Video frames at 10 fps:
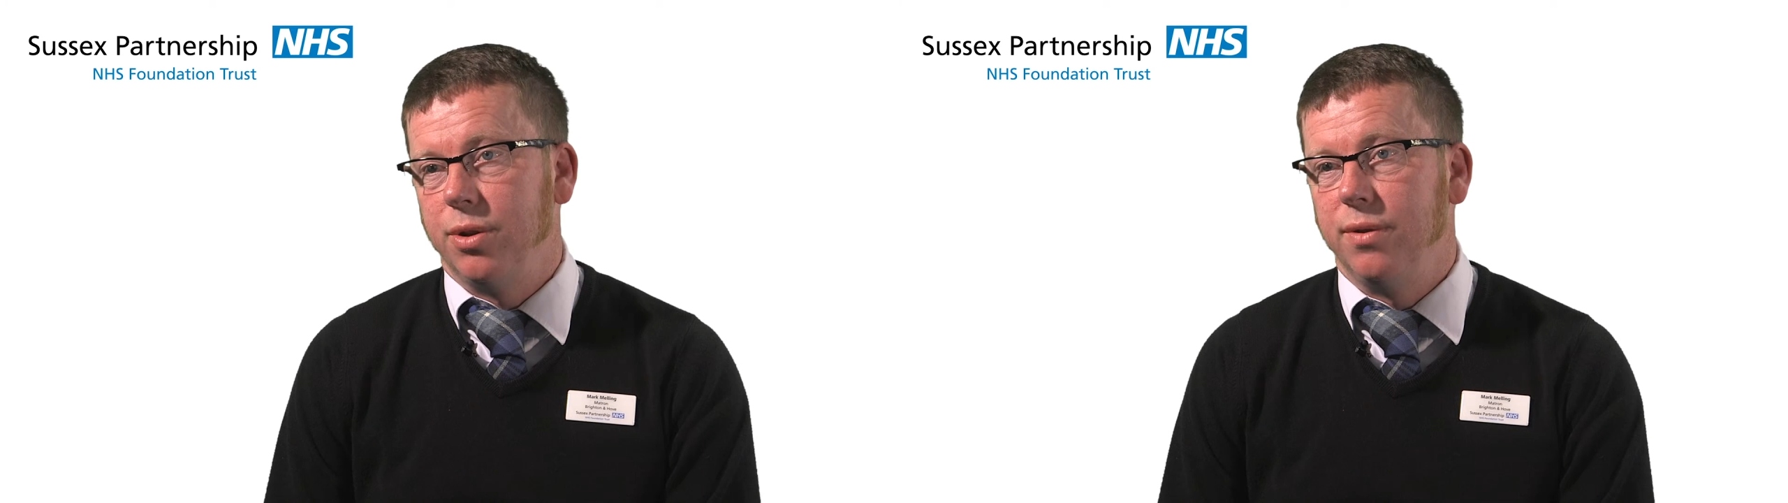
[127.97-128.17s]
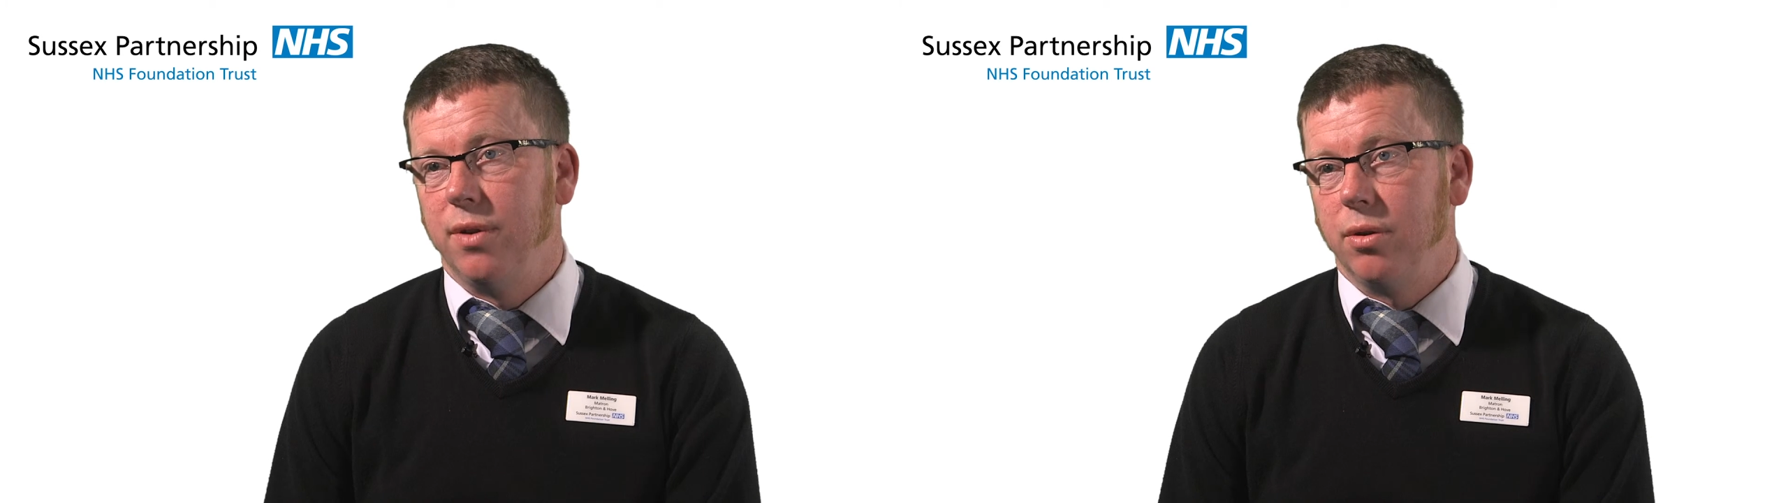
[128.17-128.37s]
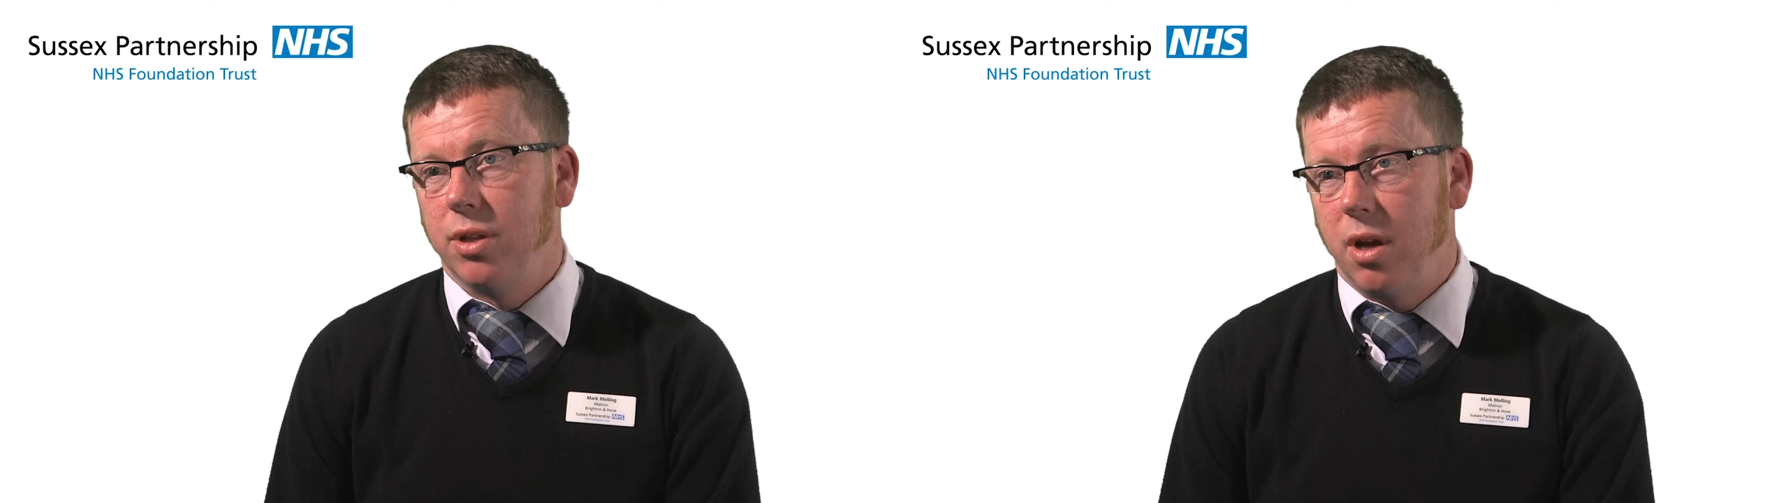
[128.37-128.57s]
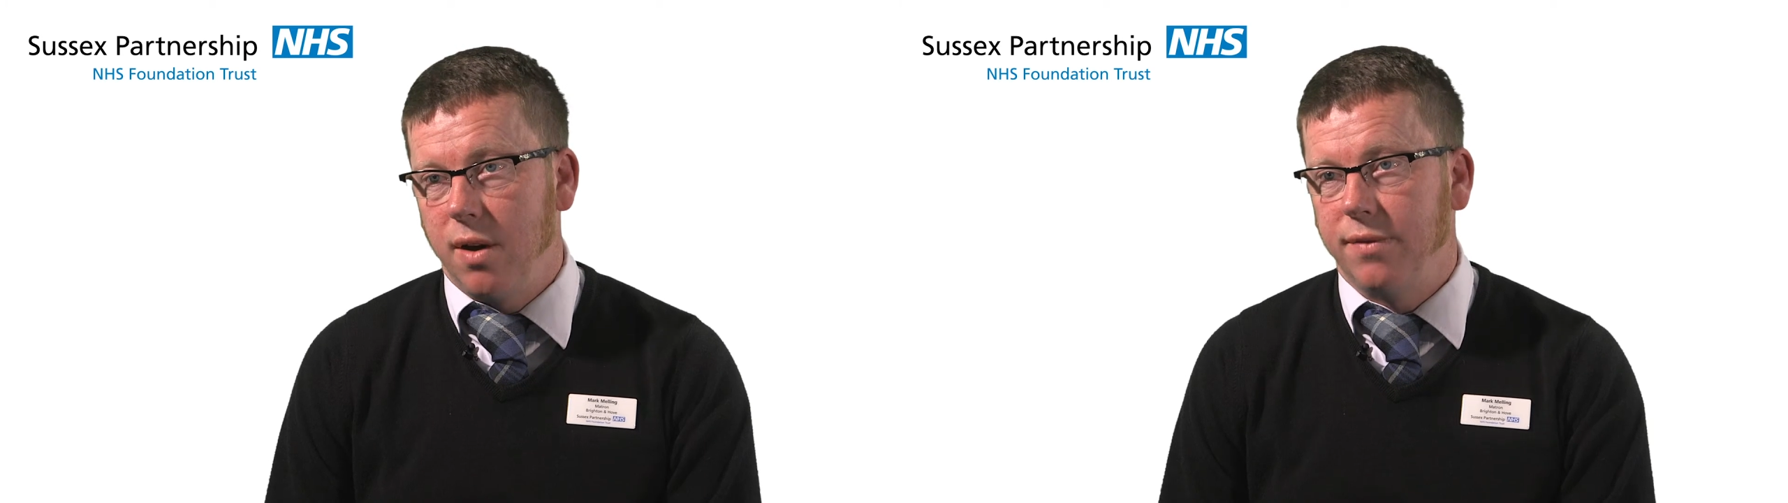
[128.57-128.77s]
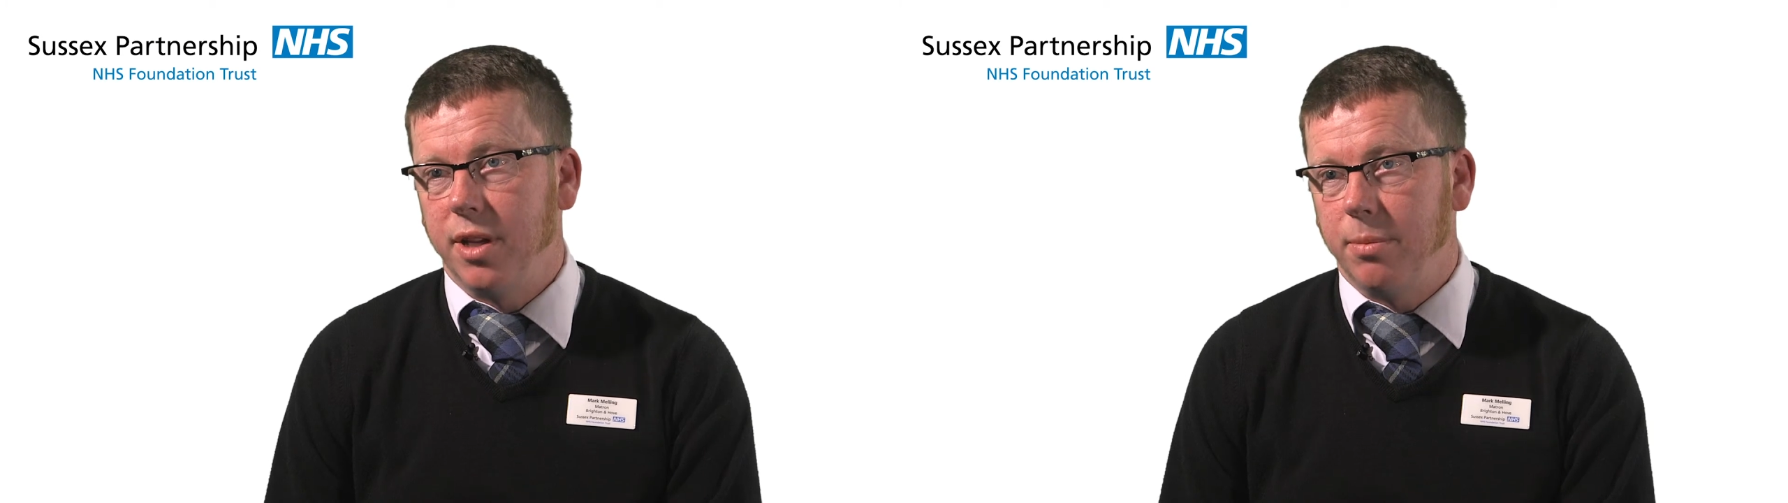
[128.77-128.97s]
who've looked
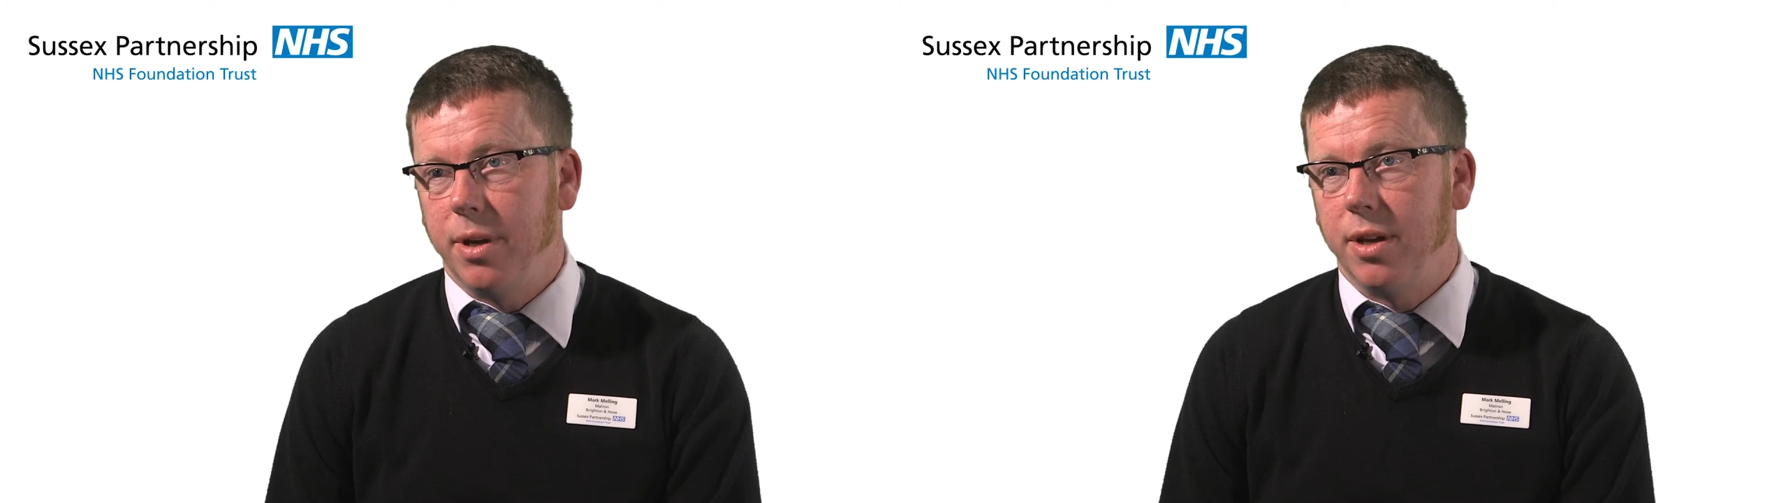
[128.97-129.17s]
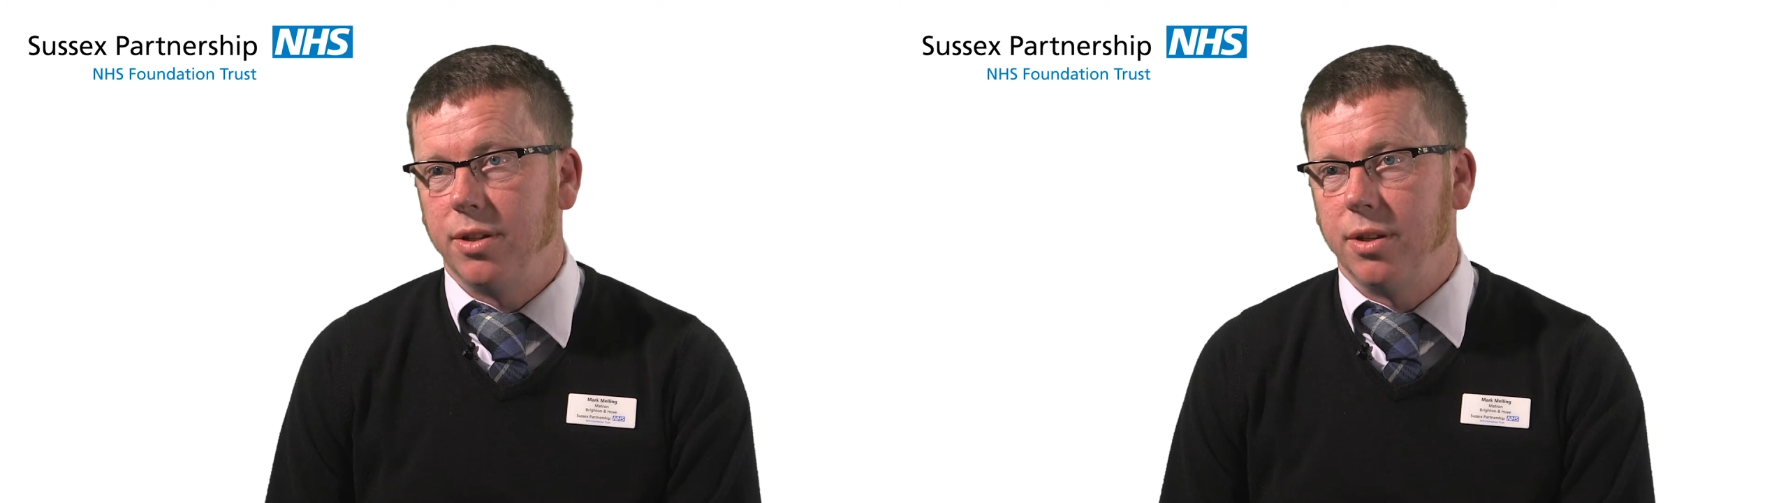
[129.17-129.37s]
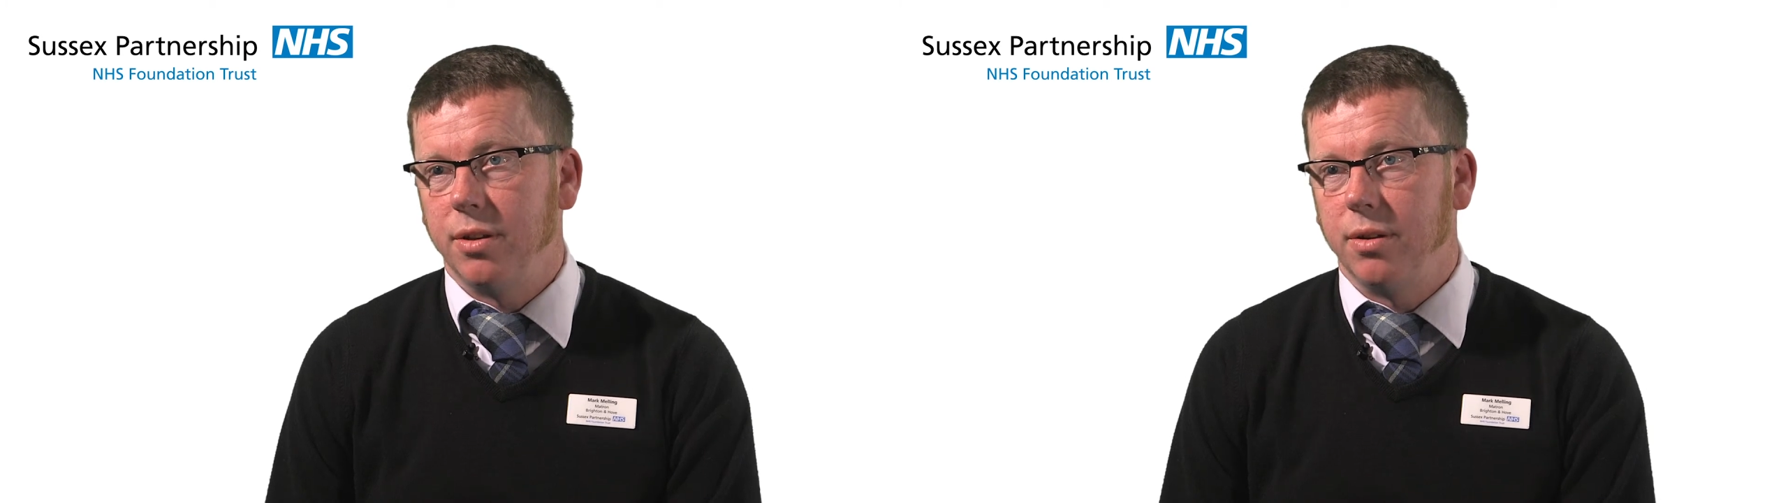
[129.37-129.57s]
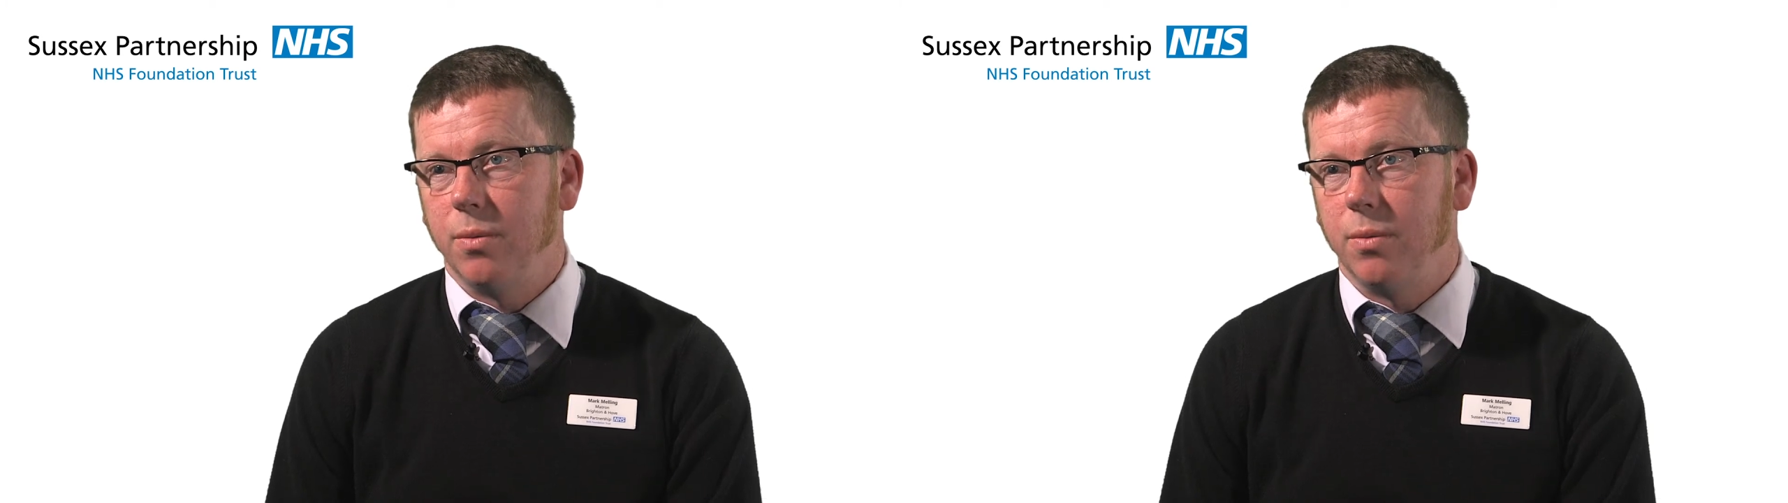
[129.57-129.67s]
after the person